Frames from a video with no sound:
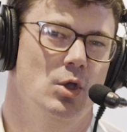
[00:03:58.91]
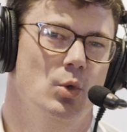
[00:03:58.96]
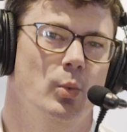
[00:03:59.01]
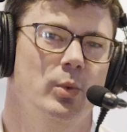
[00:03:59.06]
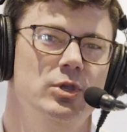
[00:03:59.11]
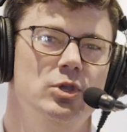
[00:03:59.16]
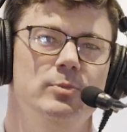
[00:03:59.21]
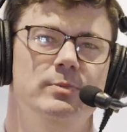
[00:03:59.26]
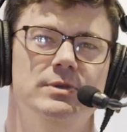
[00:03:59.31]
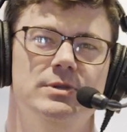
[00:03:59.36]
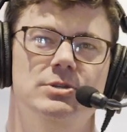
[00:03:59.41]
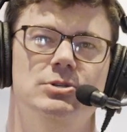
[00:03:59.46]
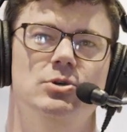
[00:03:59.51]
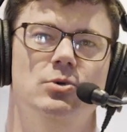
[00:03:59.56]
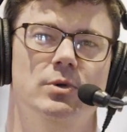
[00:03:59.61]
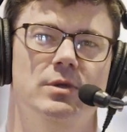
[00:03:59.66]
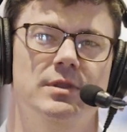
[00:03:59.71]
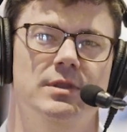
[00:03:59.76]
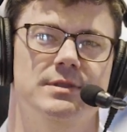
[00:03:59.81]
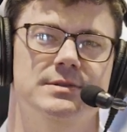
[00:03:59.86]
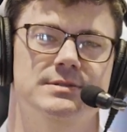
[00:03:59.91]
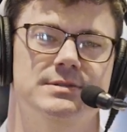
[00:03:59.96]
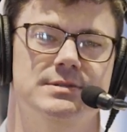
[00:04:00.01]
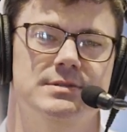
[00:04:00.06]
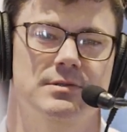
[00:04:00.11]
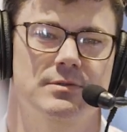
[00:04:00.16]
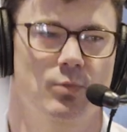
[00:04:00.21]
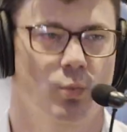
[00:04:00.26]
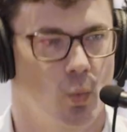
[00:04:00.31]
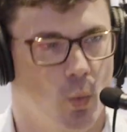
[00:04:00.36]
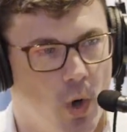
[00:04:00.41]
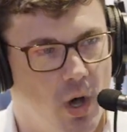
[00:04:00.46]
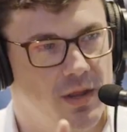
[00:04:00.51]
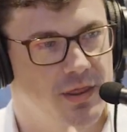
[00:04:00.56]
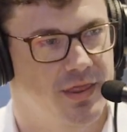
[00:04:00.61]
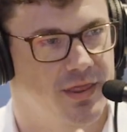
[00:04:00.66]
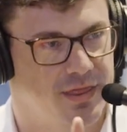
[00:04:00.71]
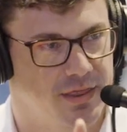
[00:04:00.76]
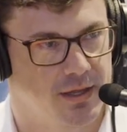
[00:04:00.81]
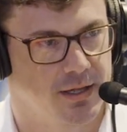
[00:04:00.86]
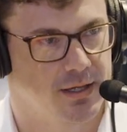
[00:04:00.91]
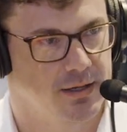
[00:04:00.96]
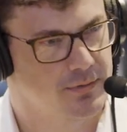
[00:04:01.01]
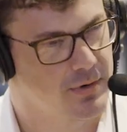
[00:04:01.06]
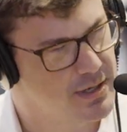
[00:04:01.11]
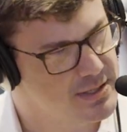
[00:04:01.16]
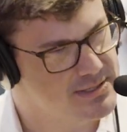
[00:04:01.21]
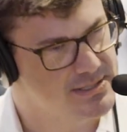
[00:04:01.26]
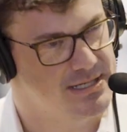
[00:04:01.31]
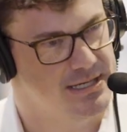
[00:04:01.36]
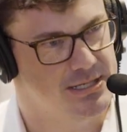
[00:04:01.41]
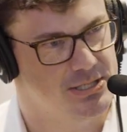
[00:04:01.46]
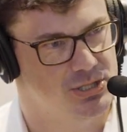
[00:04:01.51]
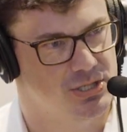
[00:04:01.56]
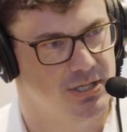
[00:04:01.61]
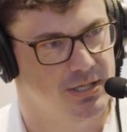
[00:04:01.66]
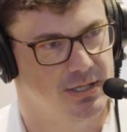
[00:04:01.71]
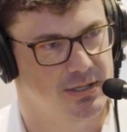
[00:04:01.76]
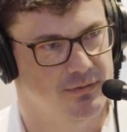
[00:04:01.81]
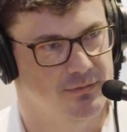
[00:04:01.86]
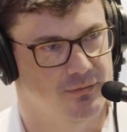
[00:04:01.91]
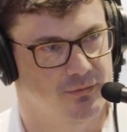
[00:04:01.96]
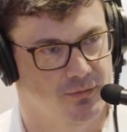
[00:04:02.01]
Well, you've been doing this one thing, right, teaching,